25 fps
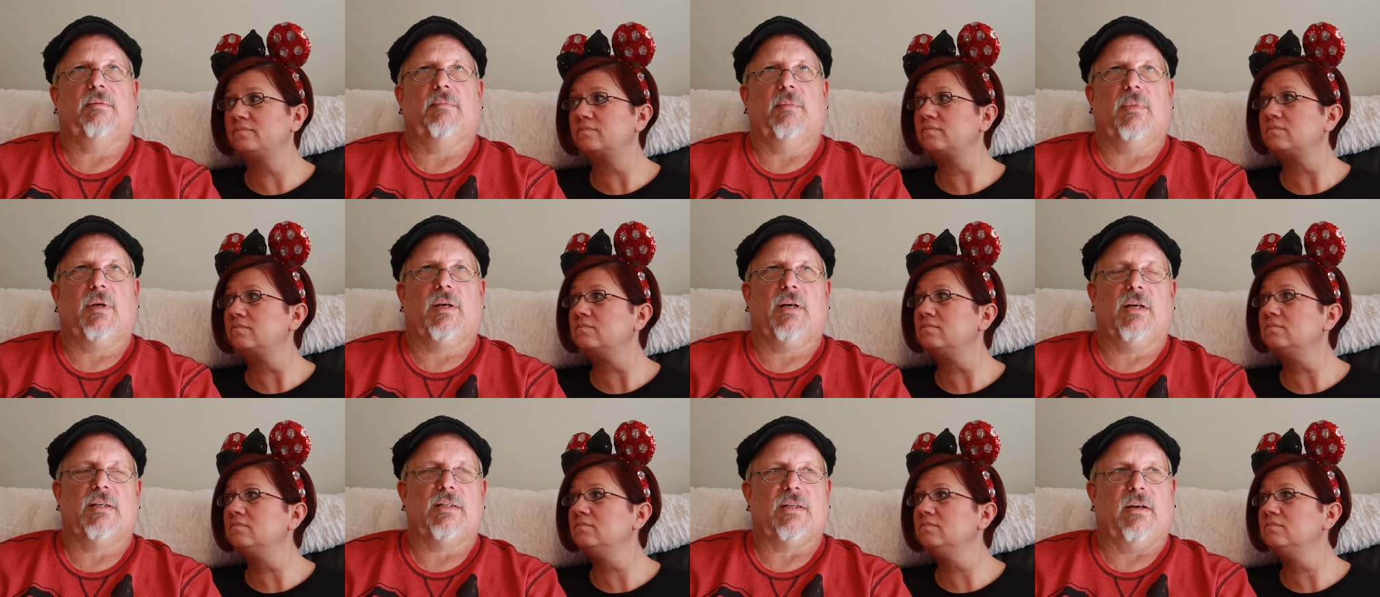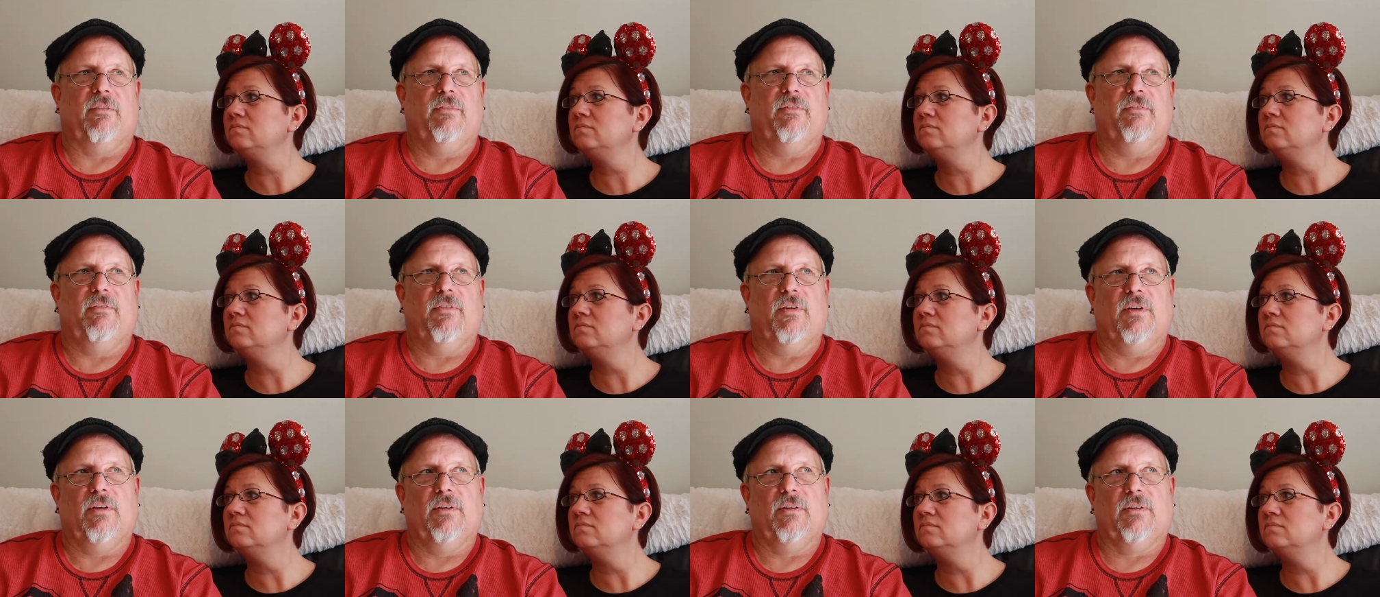Speaker 1: because I
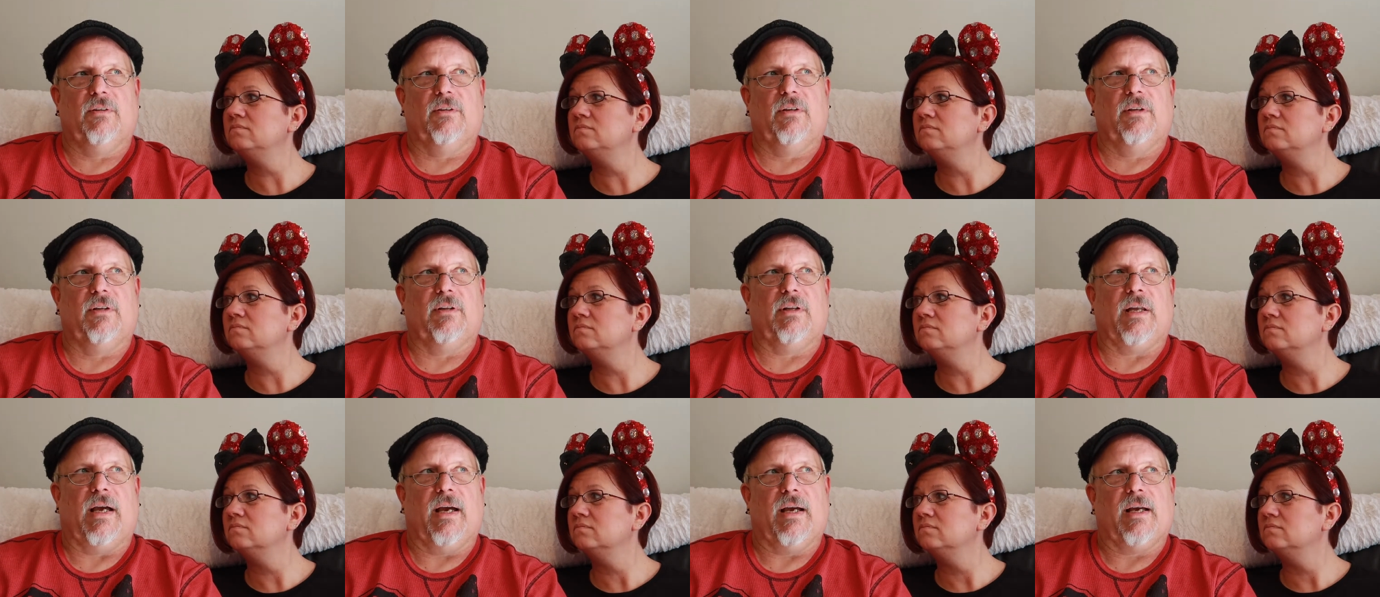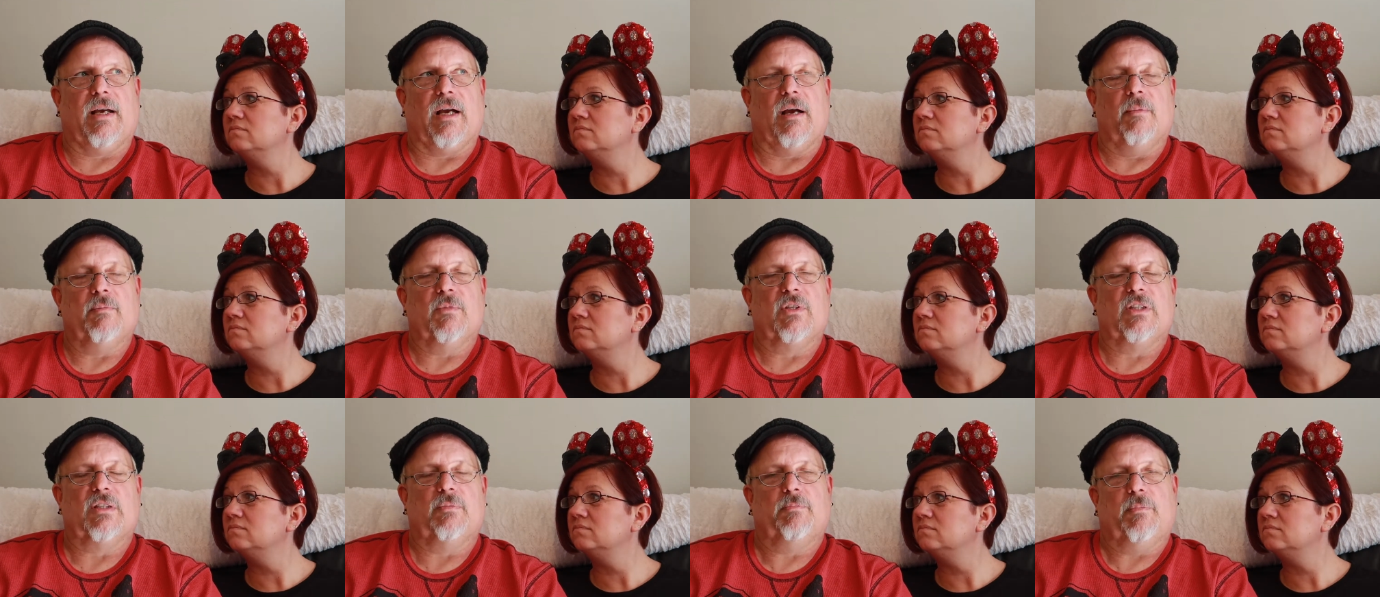feel like
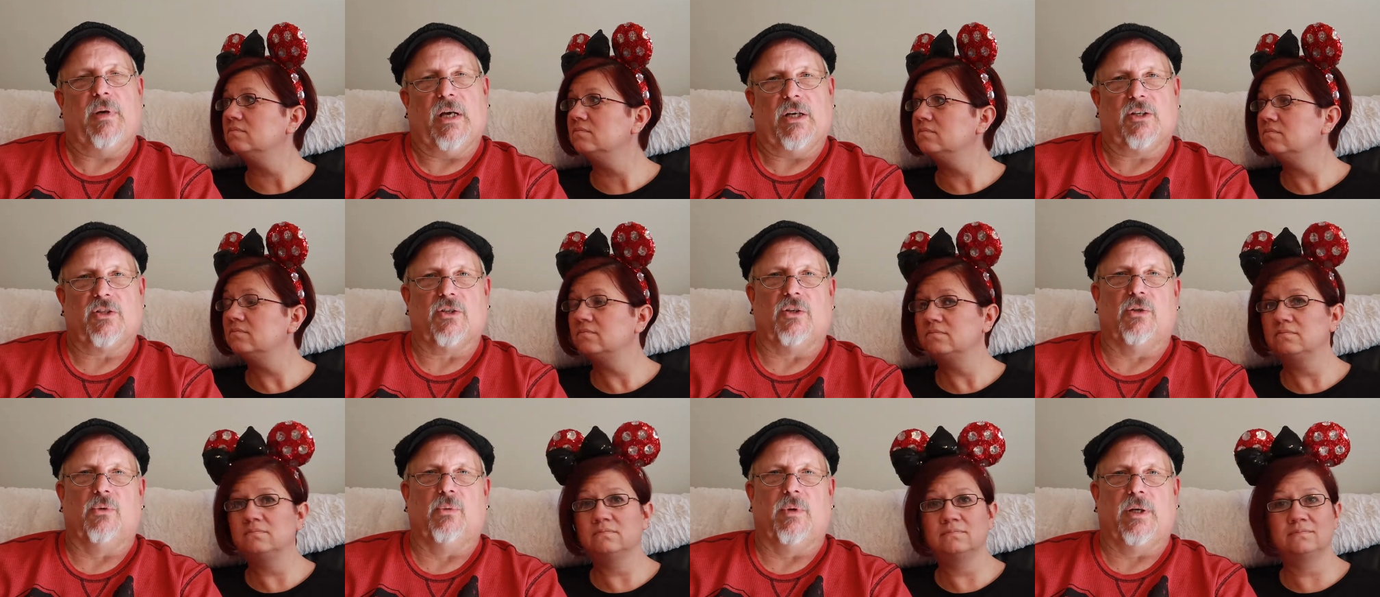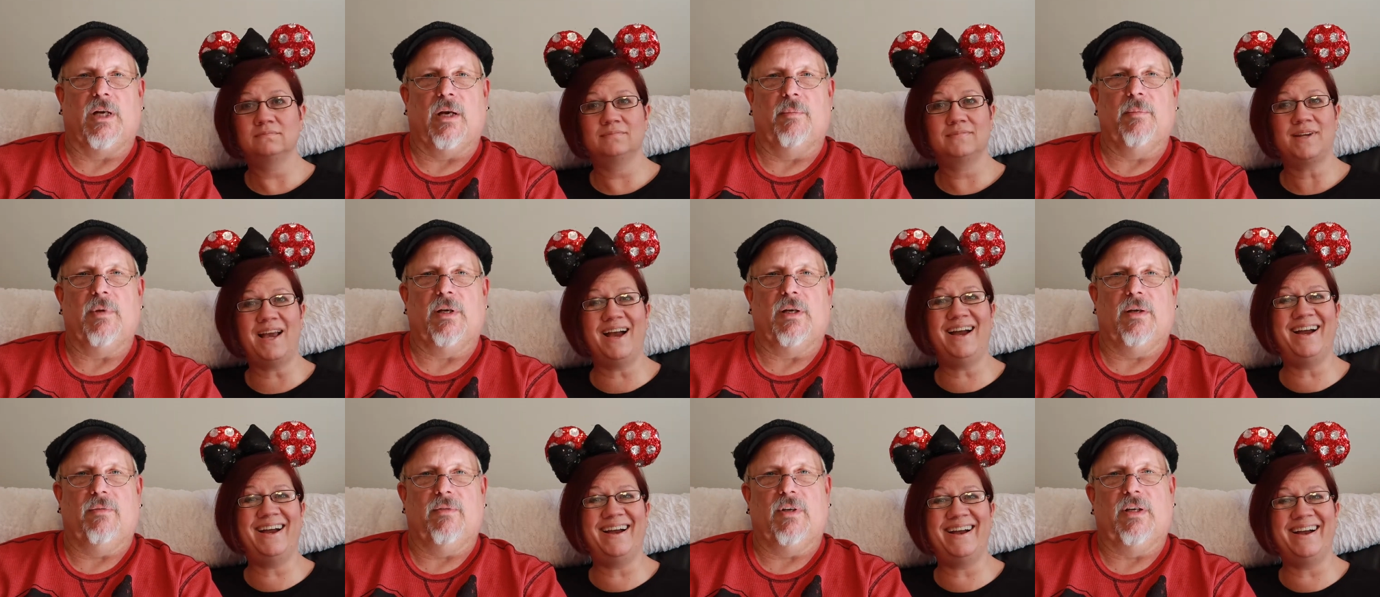I'm special when
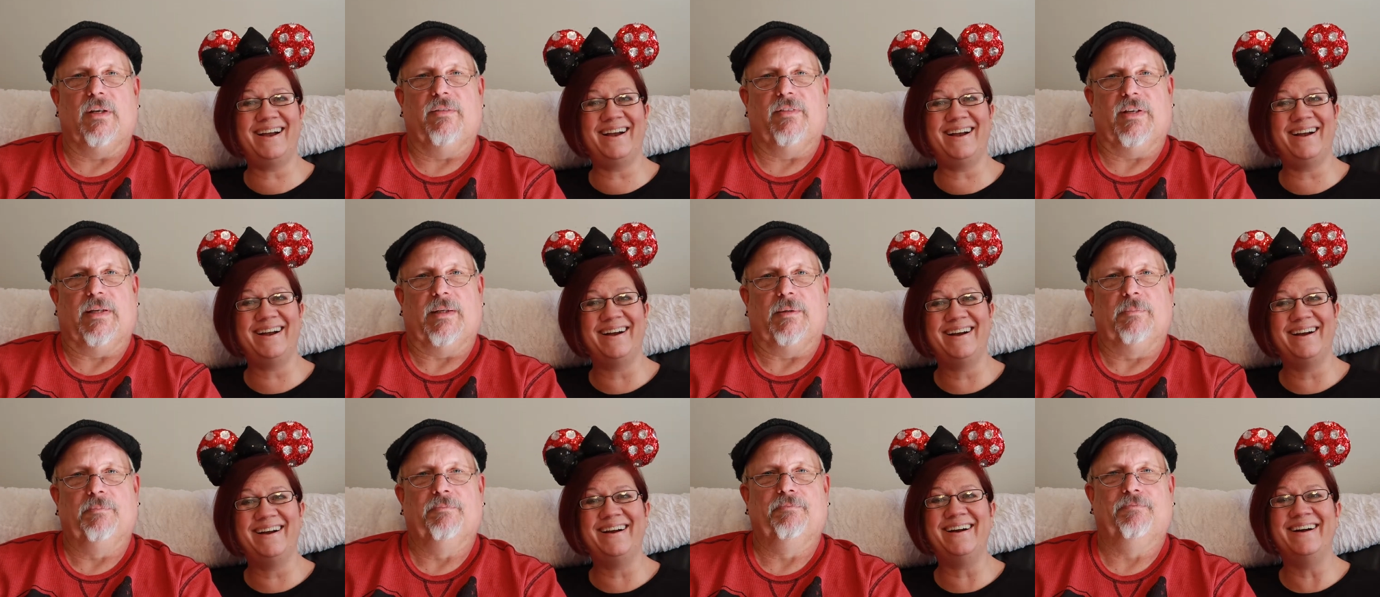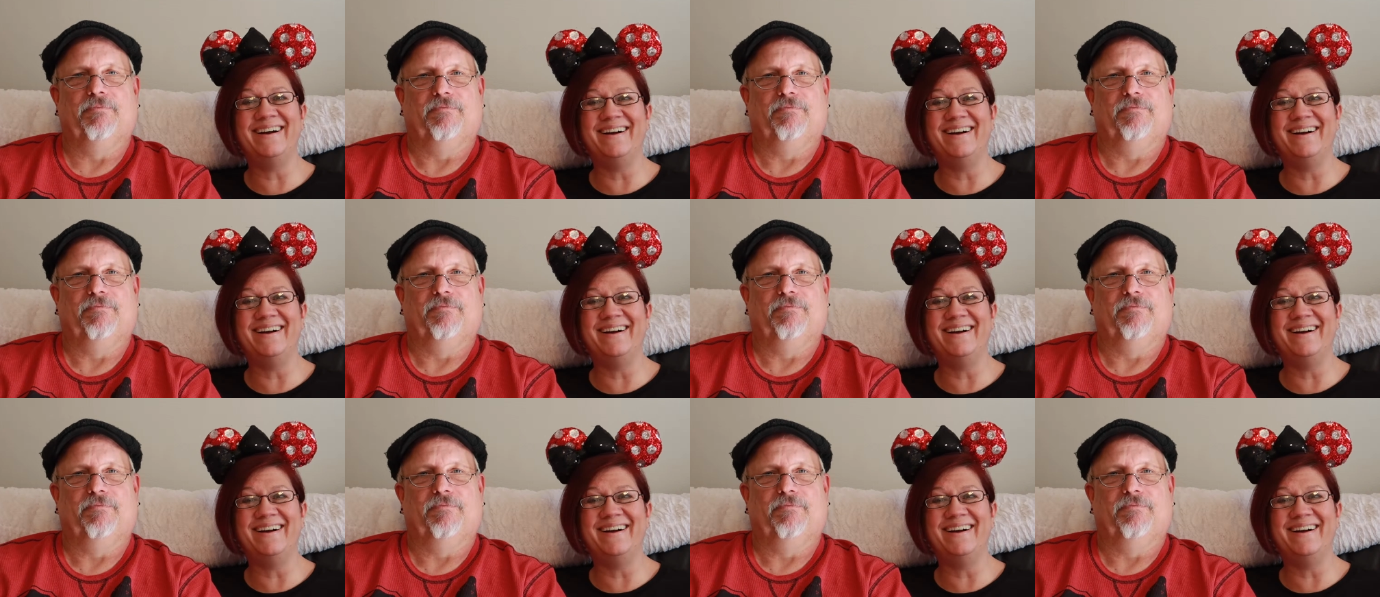I'm in a Minnie Van.